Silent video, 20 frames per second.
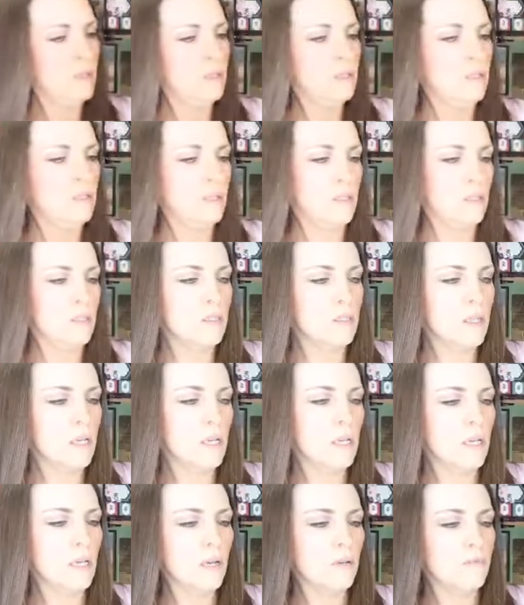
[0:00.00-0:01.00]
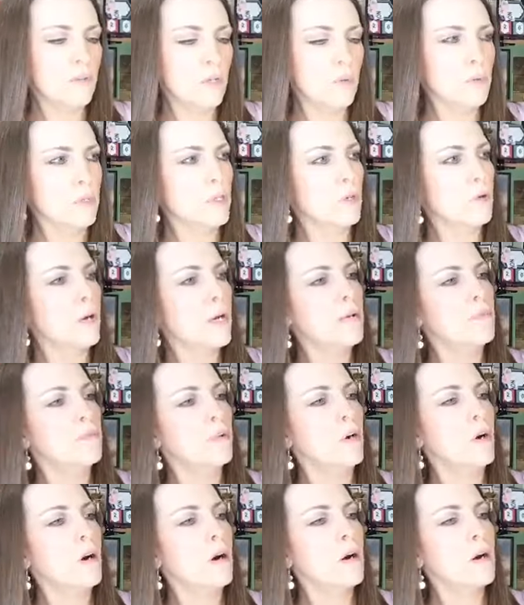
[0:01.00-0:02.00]
says, thinking of you with a
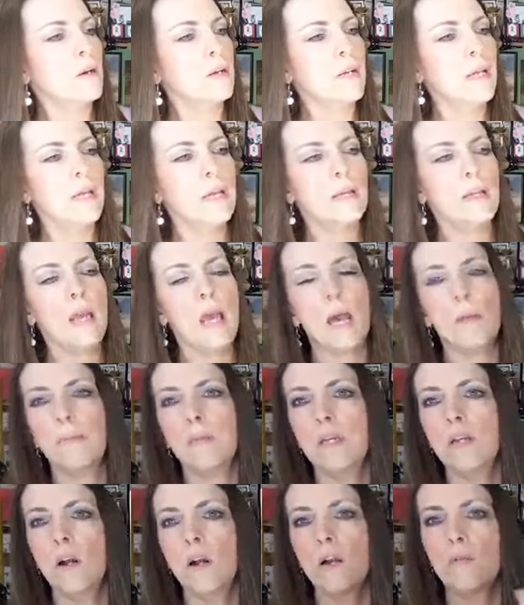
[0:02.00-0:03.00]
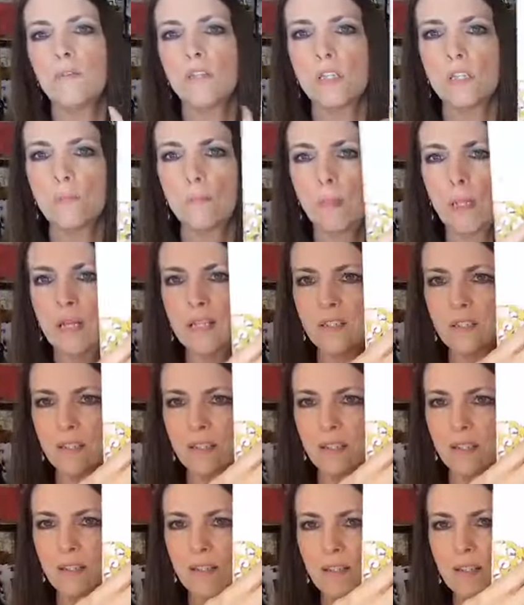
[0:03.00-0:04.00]
grateful heart and happy harvest
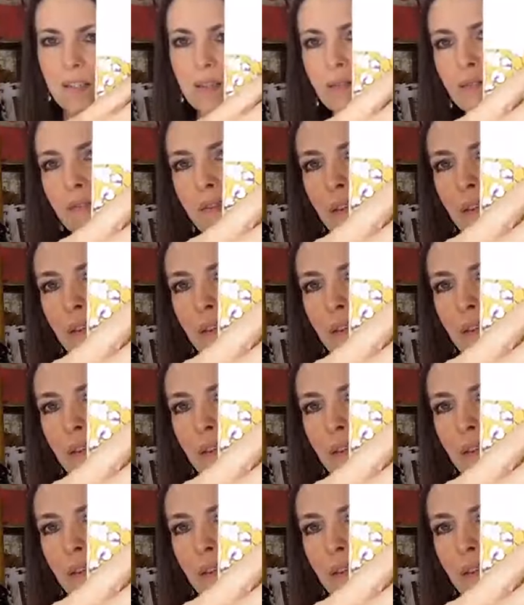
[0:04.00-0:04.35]
blessings.